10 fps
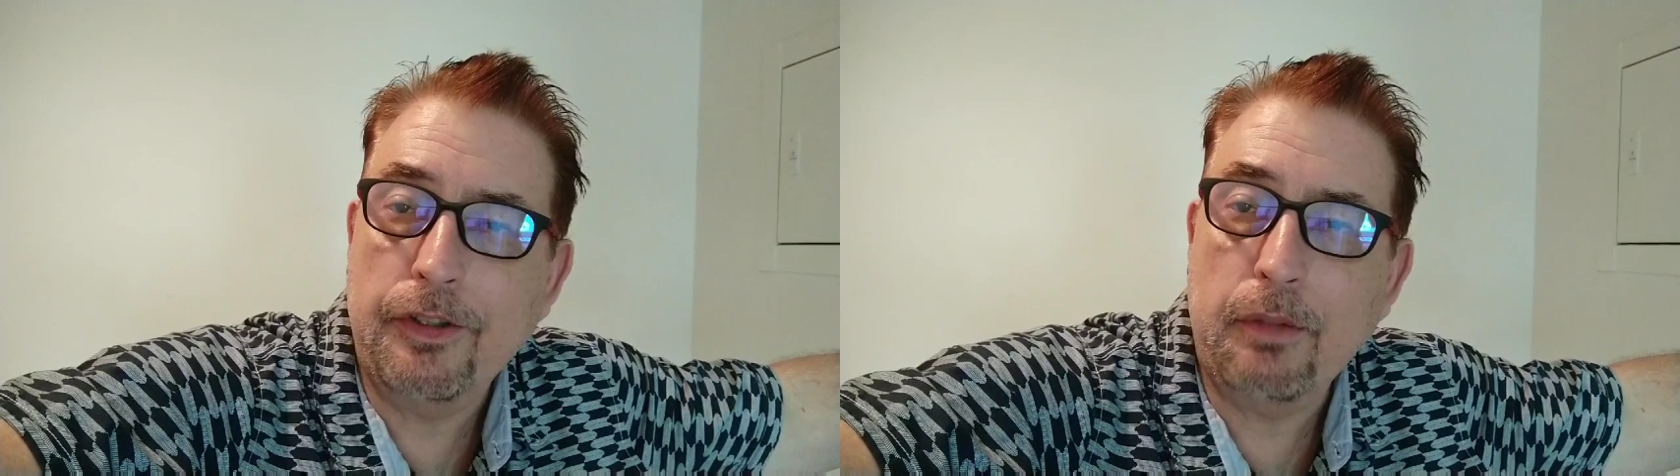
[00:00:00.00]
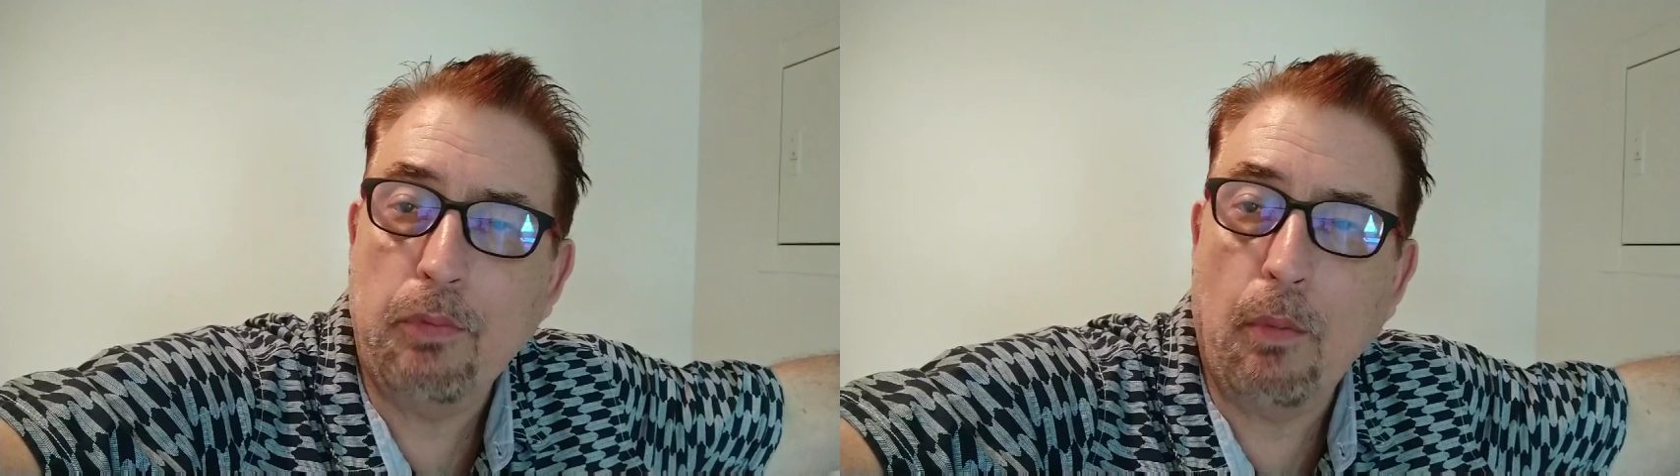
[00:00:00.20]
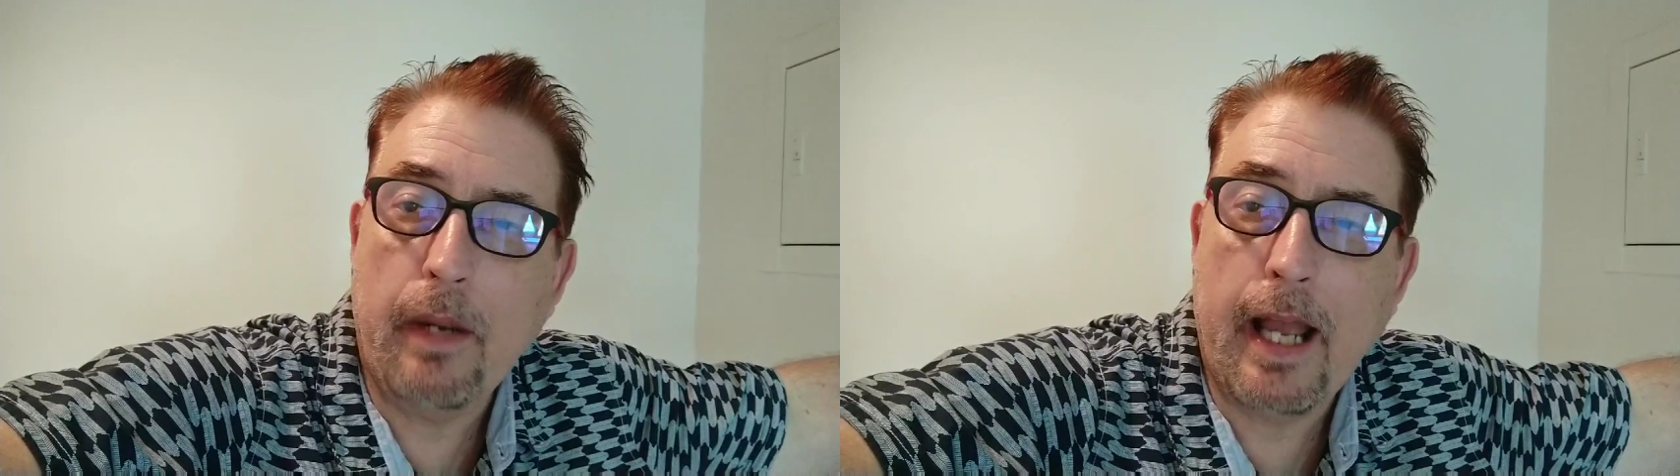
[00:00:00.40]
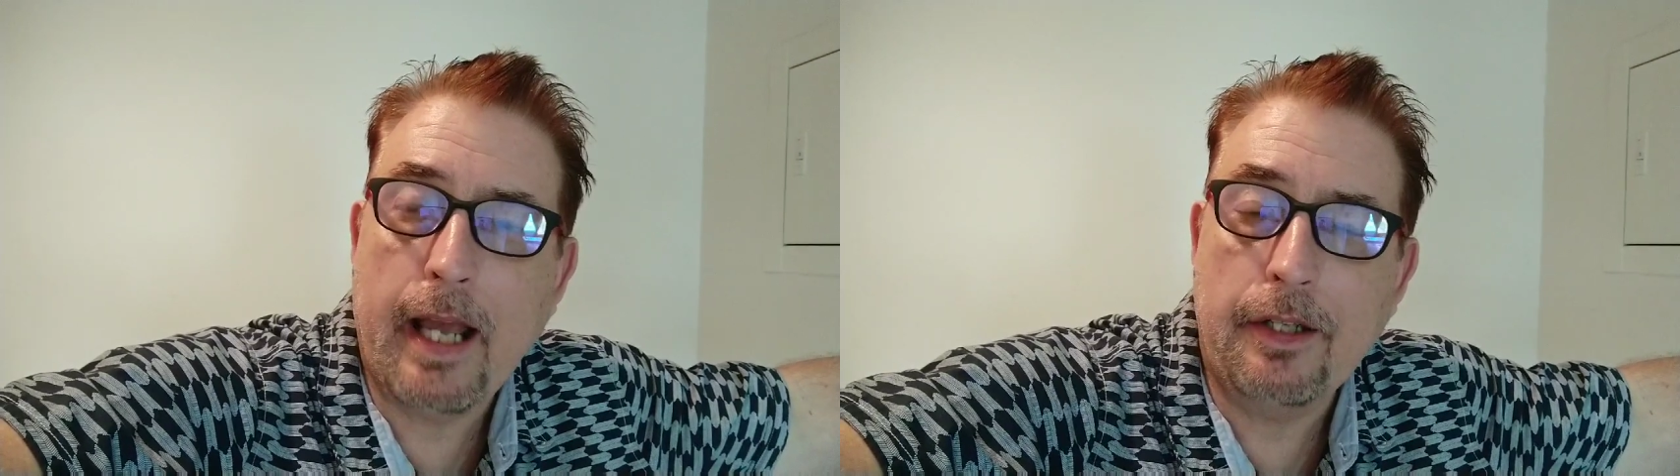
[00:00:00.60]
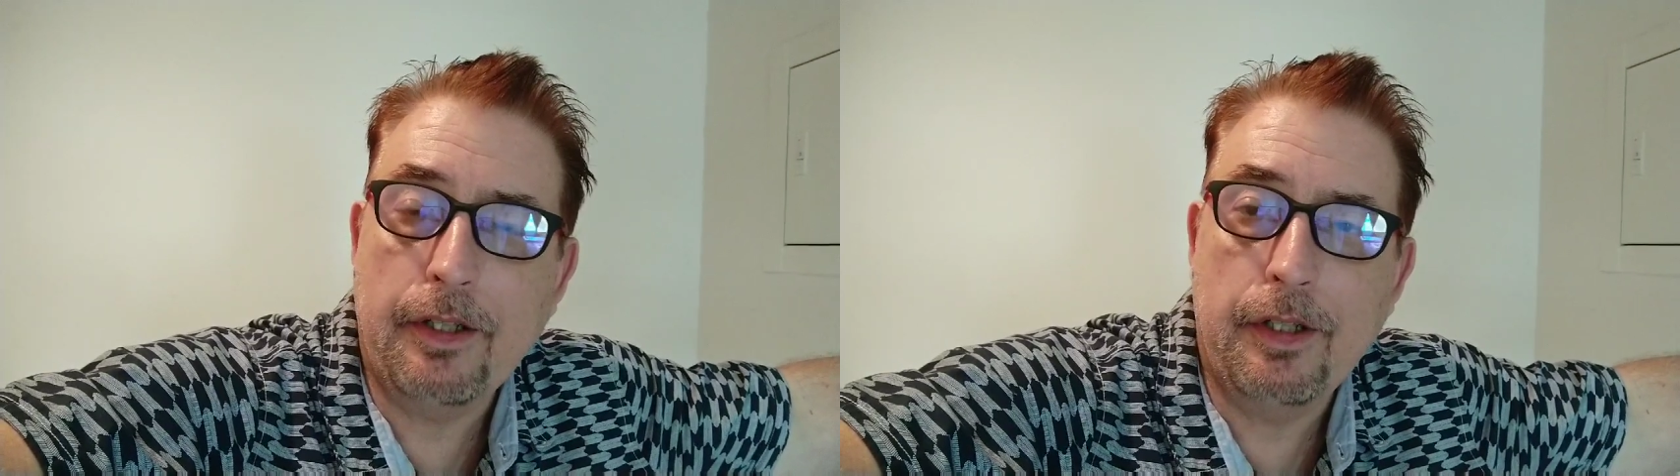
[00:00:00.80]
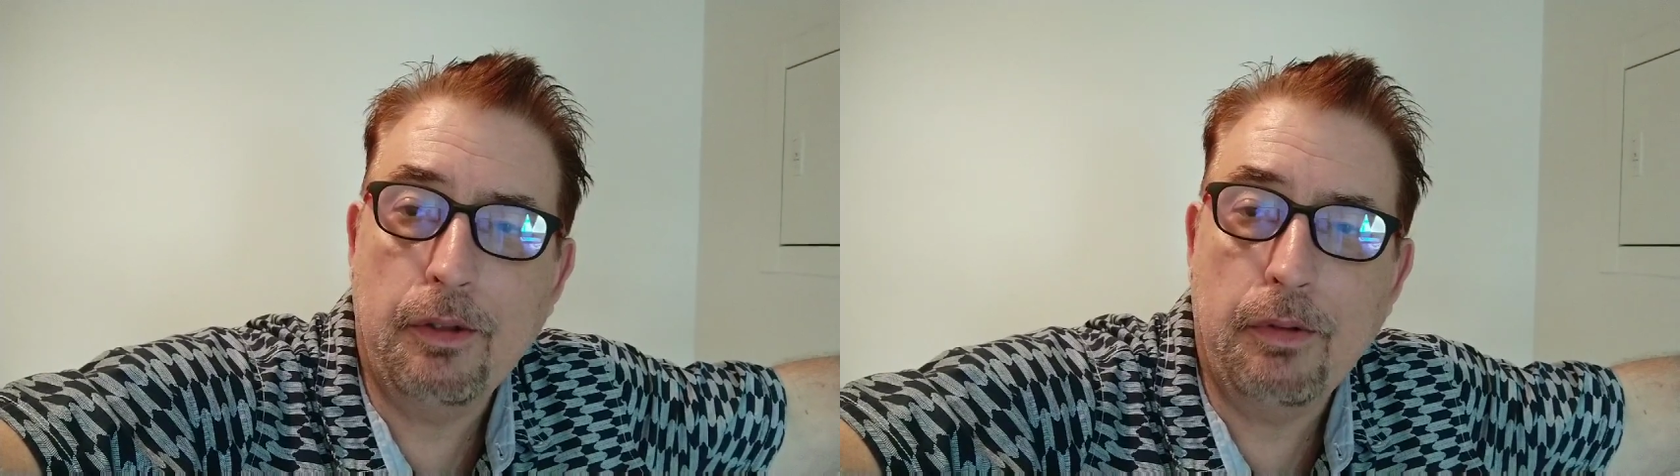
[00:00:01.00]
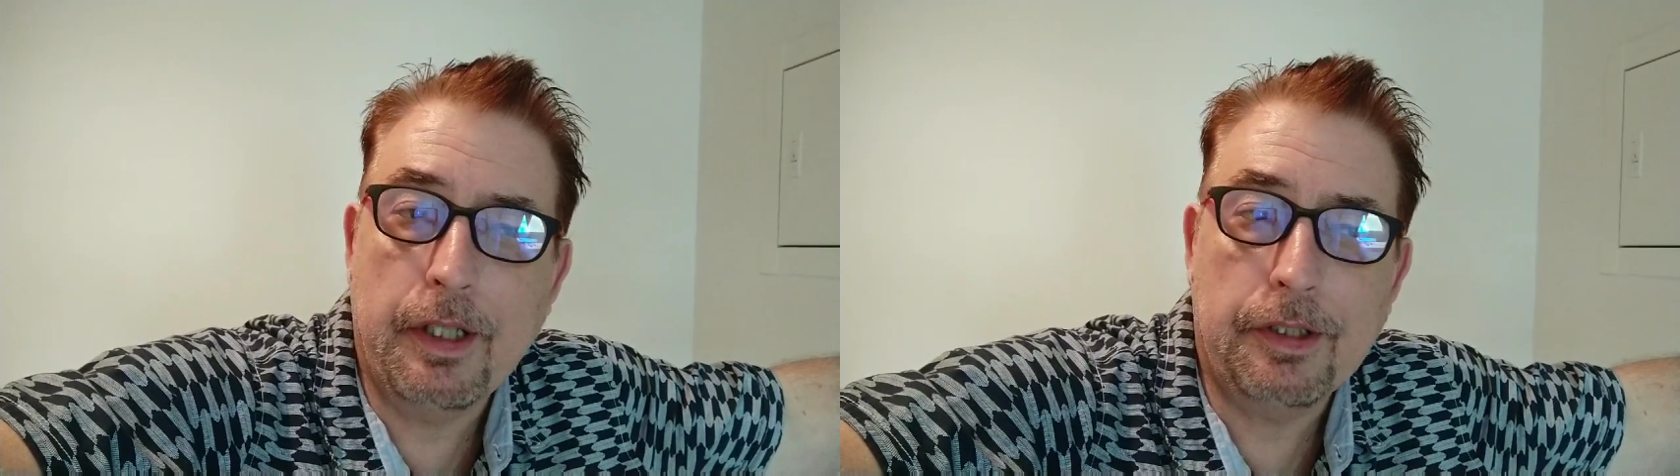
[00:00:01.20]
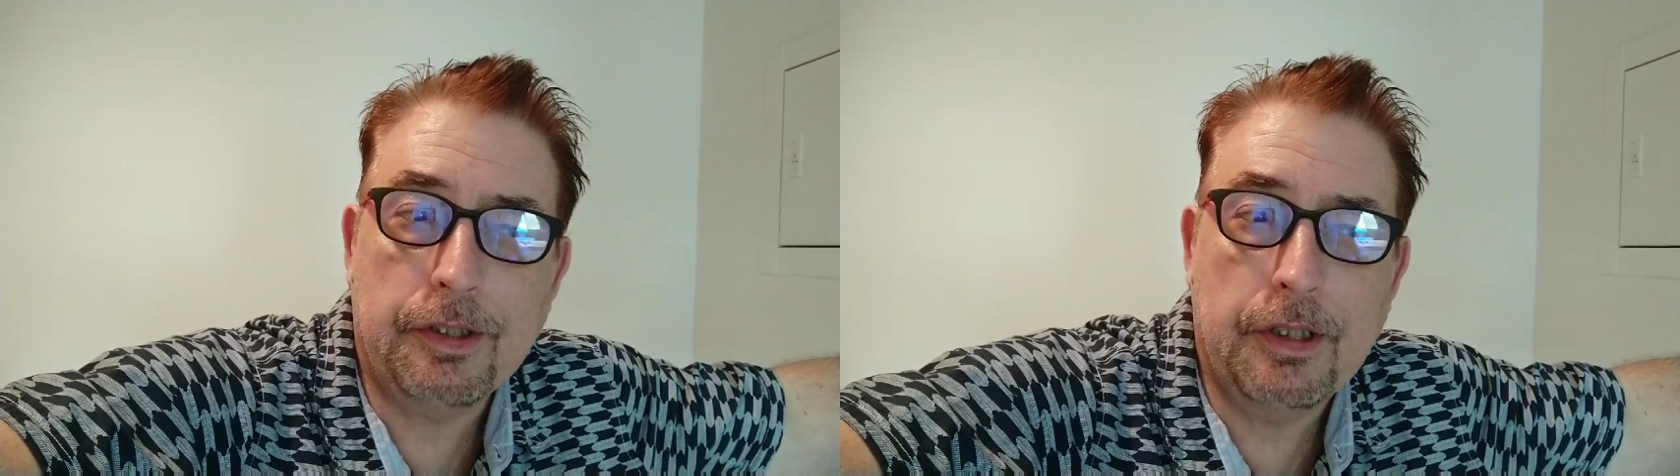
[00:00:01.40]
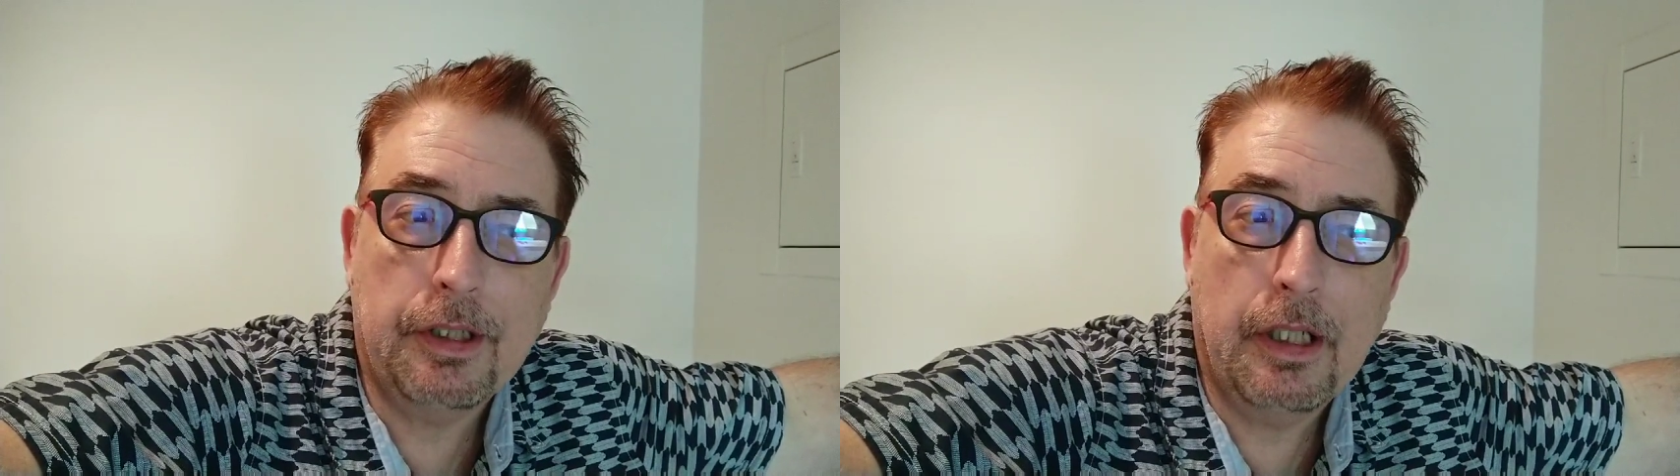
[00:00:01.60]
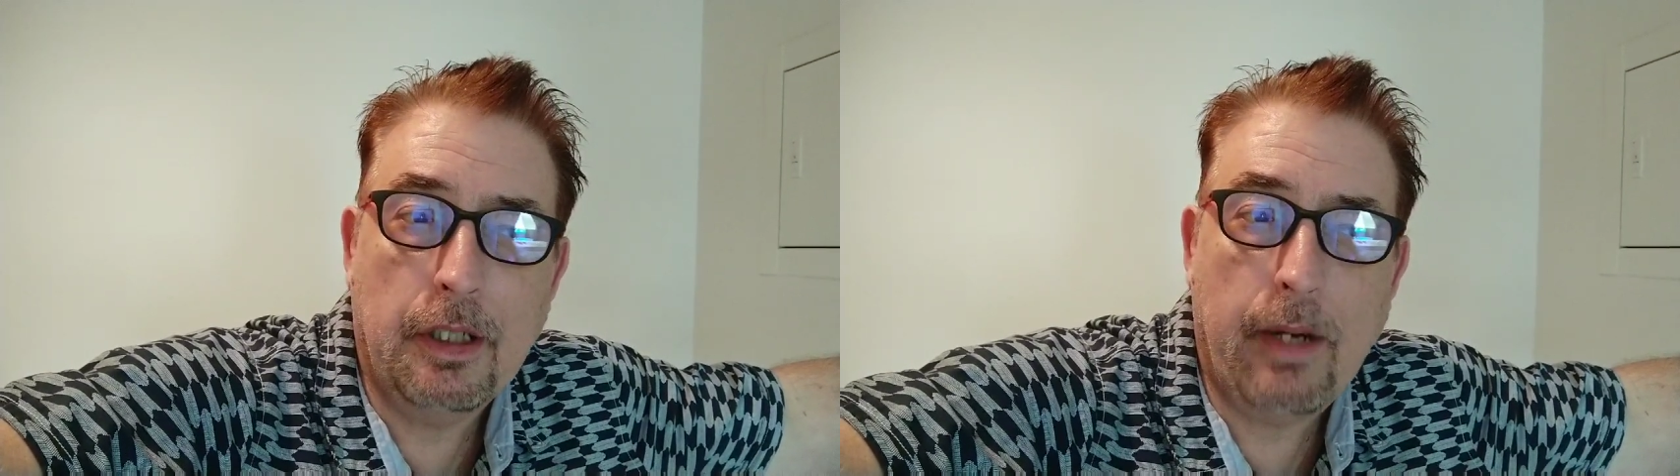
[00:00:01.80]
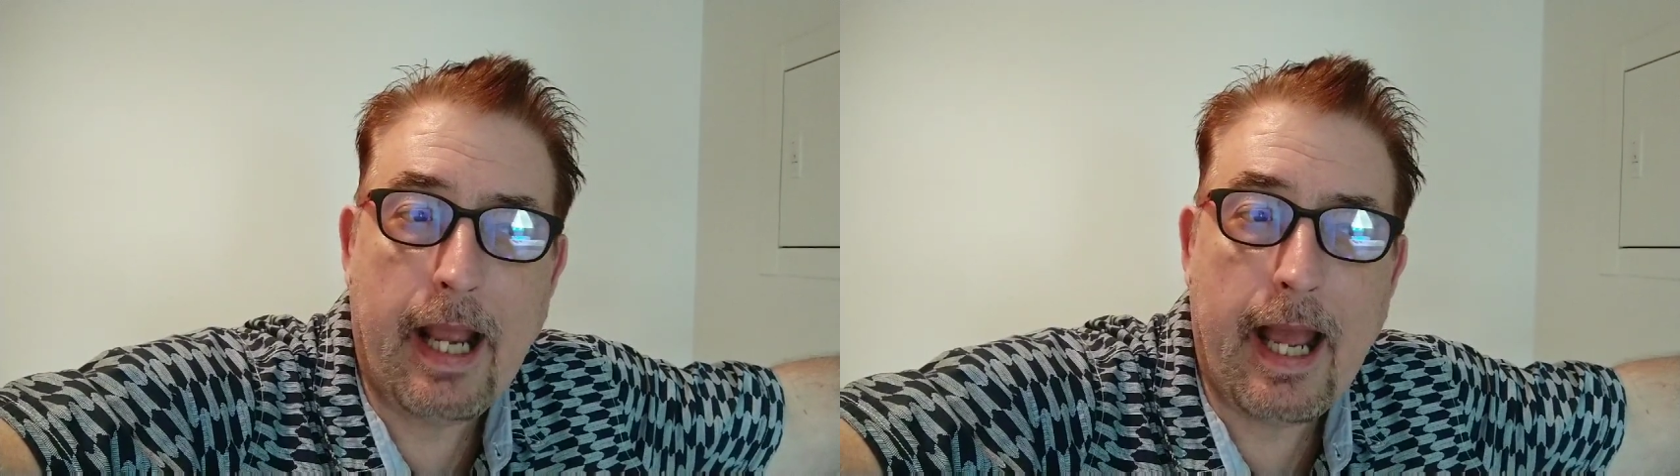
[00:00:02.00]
Eventually what we had to do is